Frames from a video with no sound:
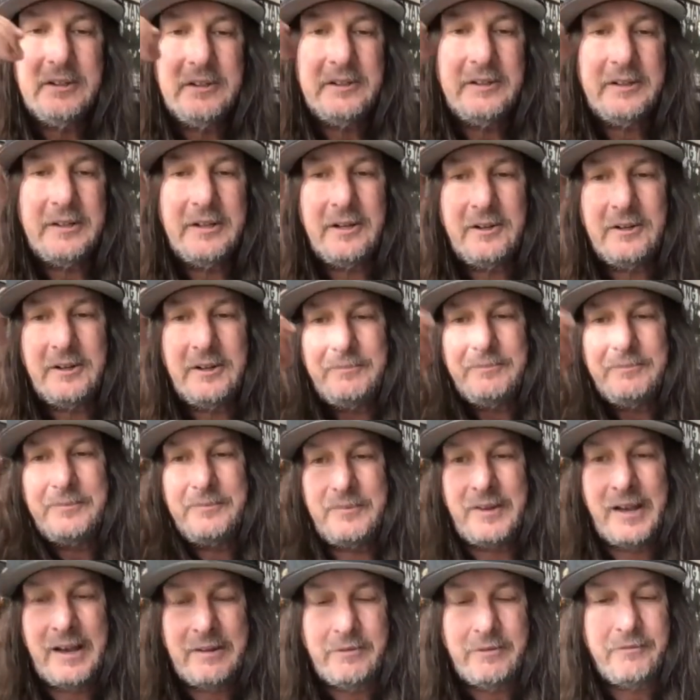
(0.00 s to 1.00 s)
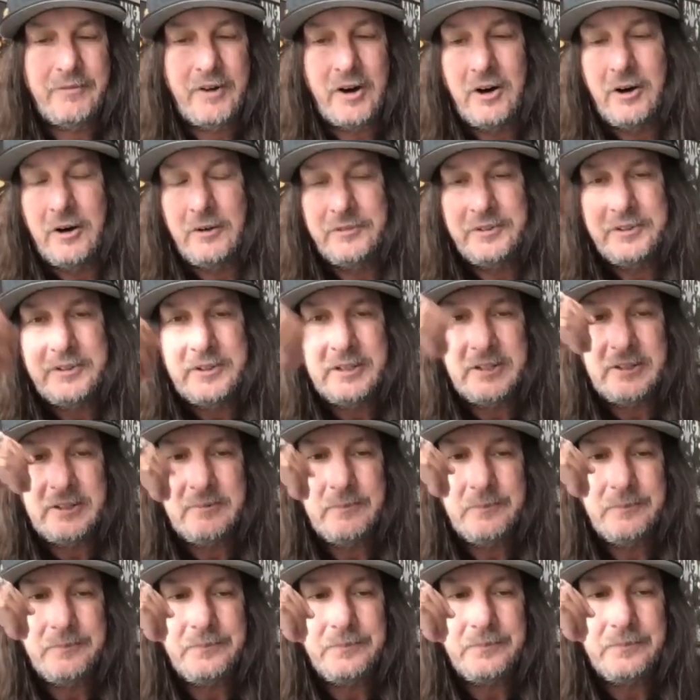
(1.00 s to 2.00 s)
you know, I've evolved,
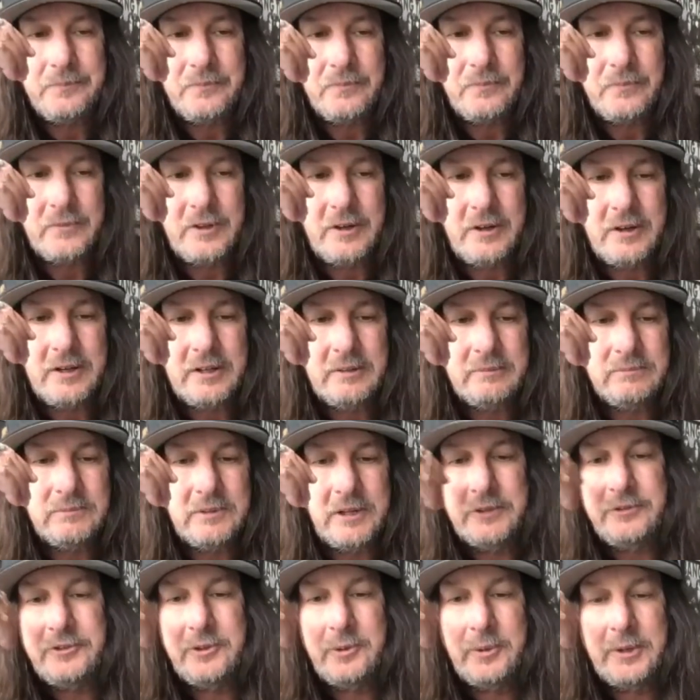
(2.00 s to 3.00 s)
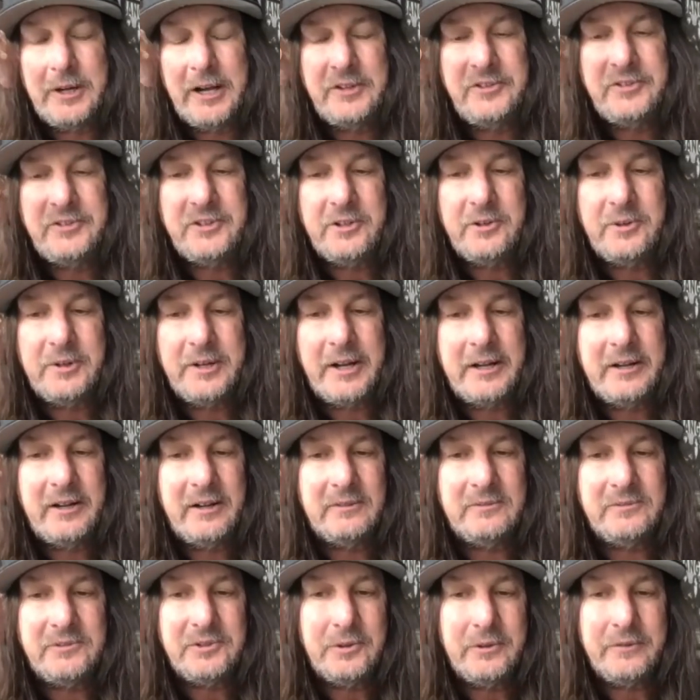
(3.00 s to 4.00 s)
and I do what I do, and I
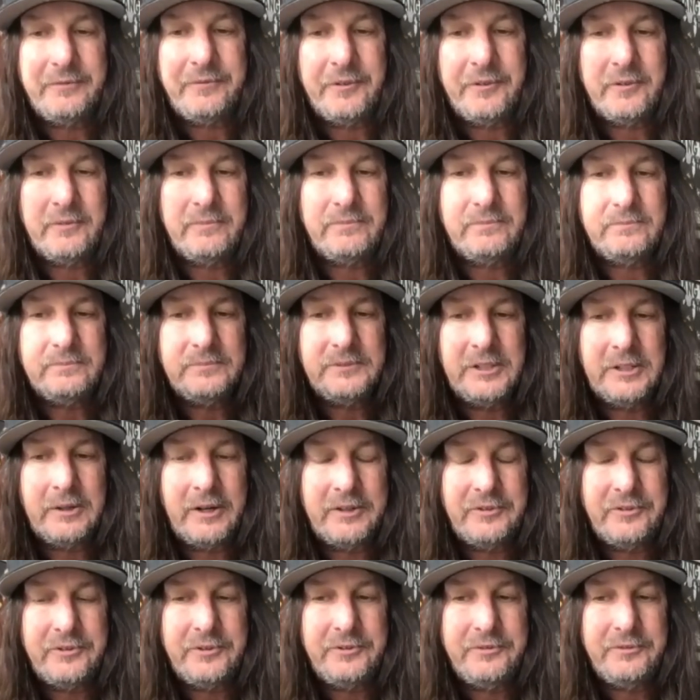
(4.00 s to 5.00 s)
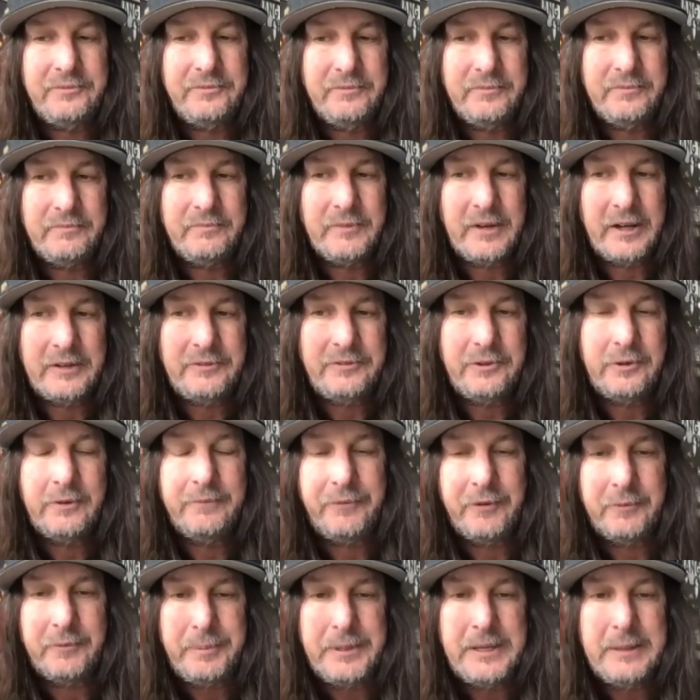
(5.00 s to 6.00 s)
don't do it for, you know, I do
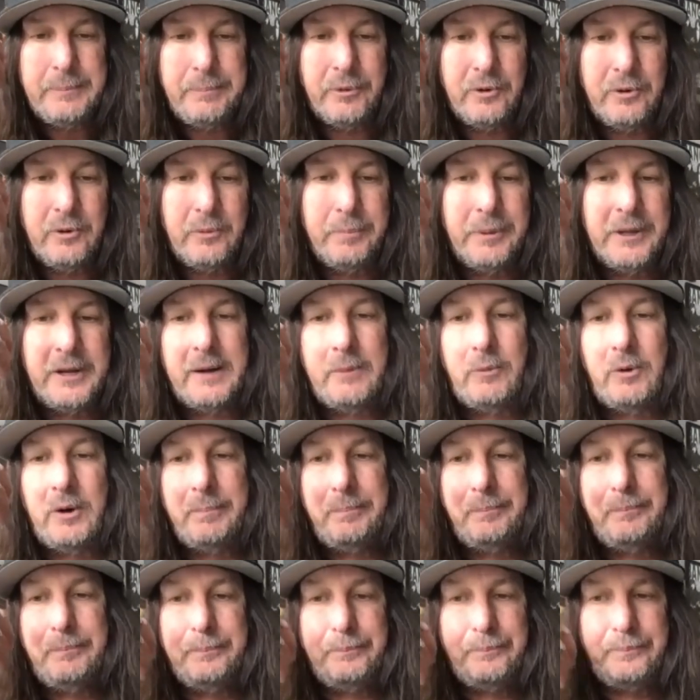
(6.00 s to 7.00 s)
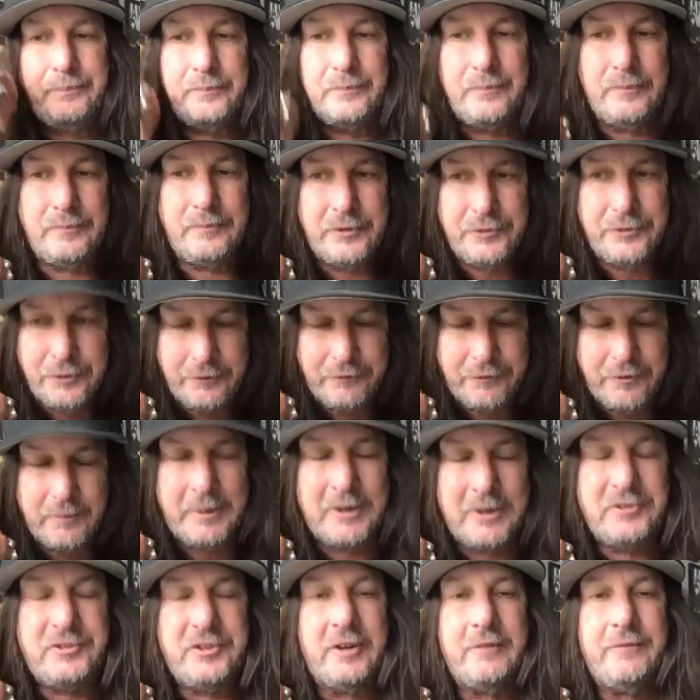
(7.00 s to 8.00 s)
it for people, but I want to do it for
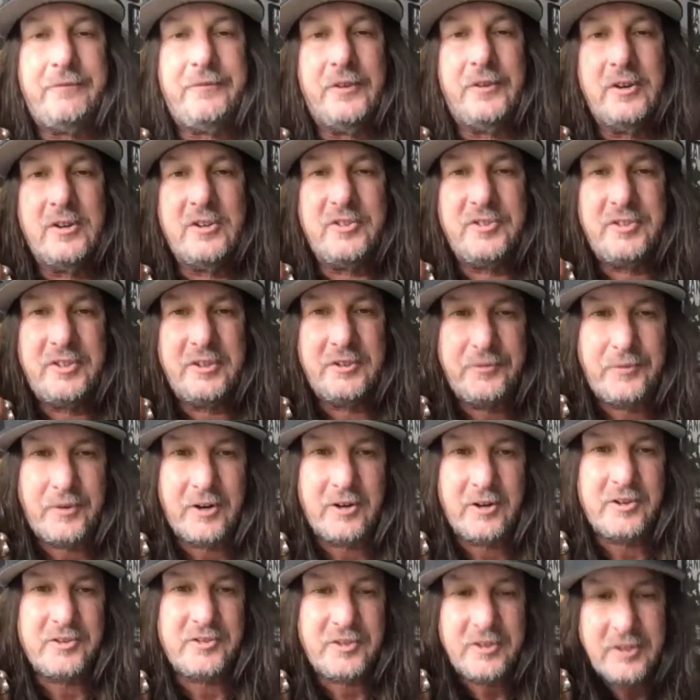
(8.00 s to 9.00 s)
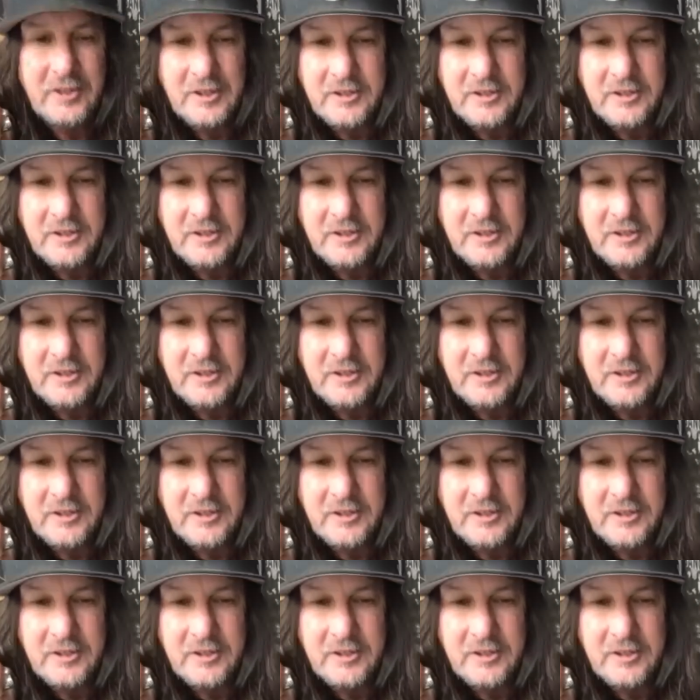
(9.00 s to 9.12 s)
myself first, as far as